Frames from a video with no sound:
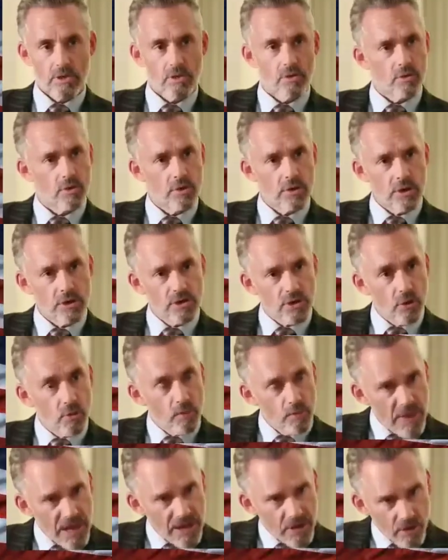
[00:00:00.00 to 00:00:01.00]
So
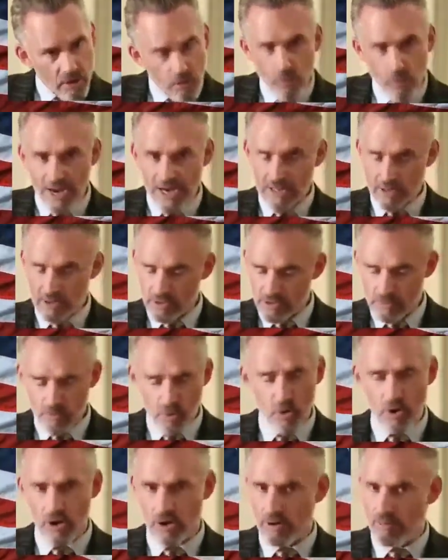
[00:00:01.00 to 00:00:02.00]
men are, there's
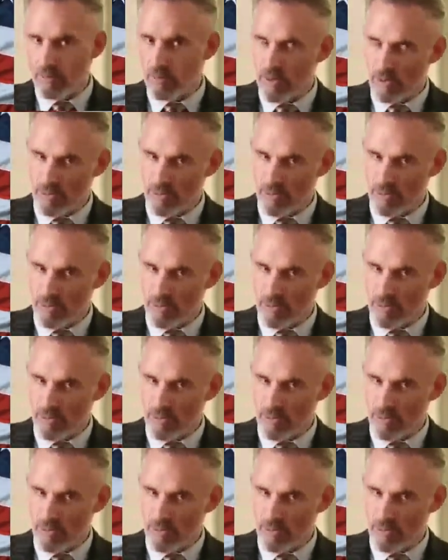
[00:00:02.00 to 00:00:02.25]
more.